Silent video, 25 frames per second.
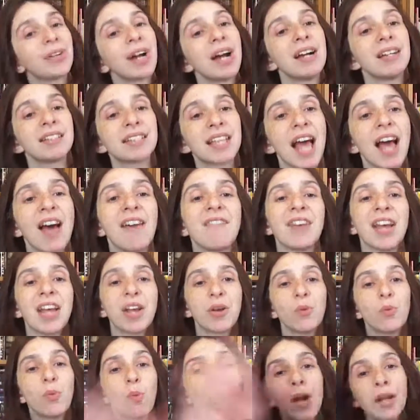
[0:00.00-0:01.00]
guys have
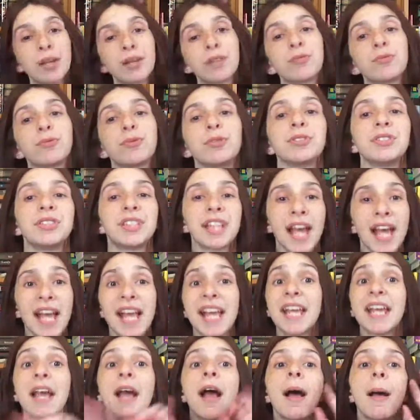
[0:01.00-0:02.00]
a wonderful
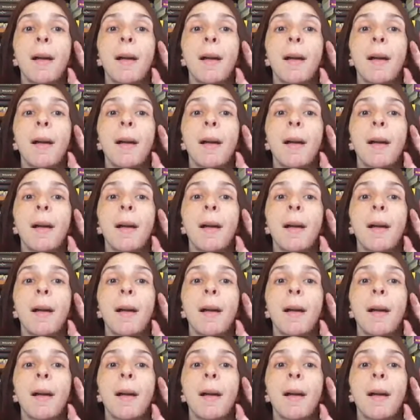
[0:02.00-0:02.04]
day.